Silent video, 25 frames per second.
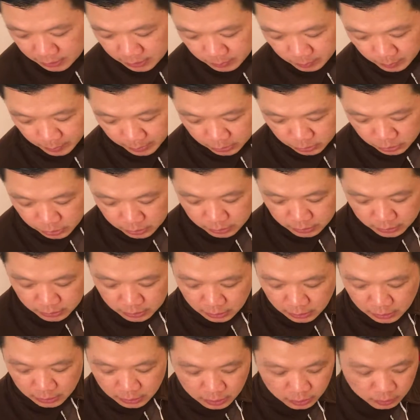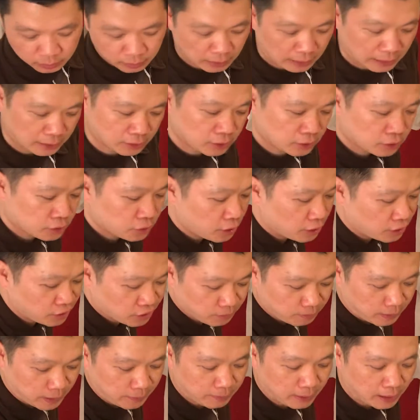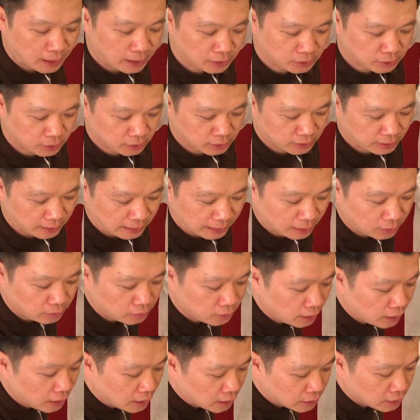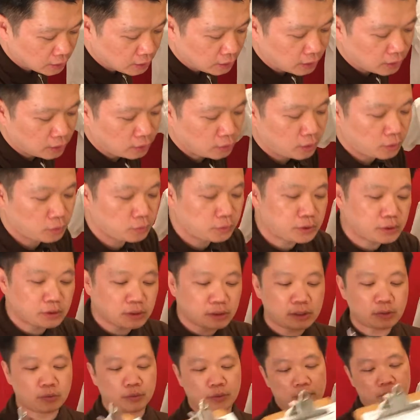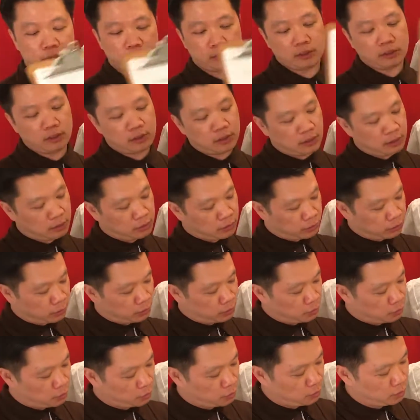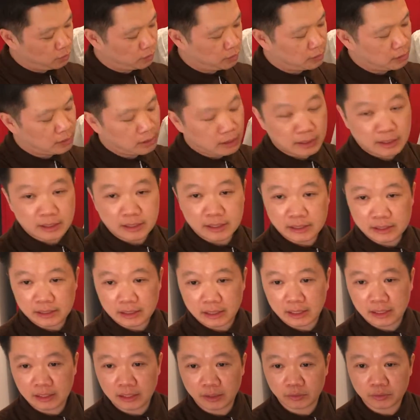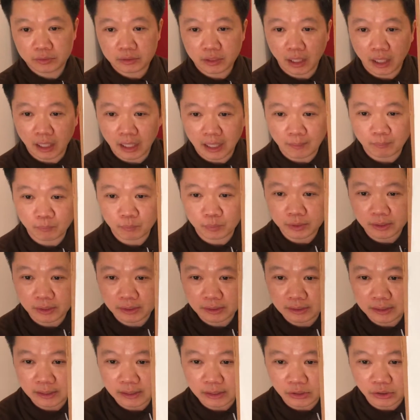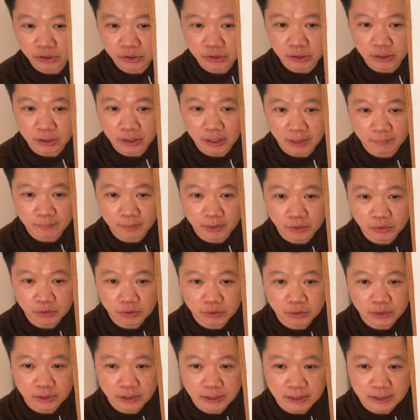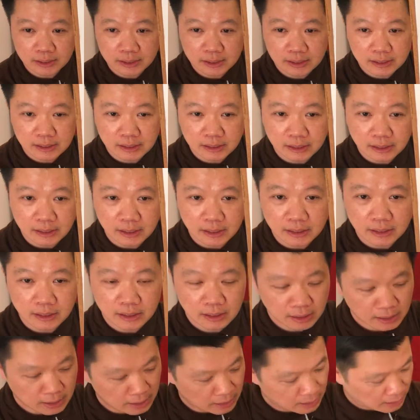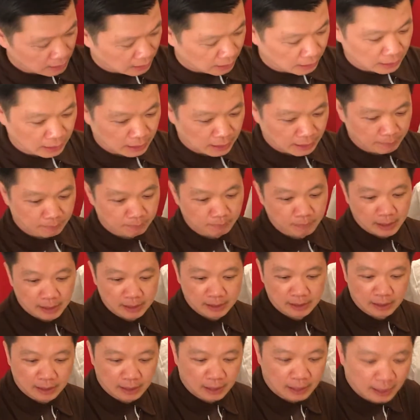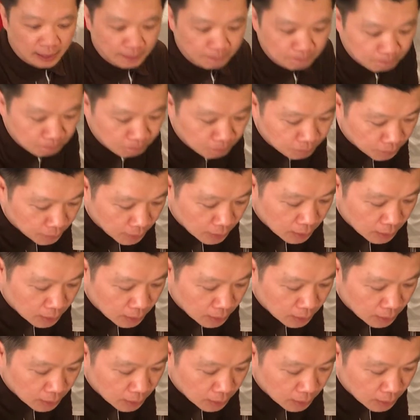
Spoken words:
inspiration, so I just changed my mind just now. So originally we were gonna do this little top with a t-shirt. I'm not sure you can see it, but I'm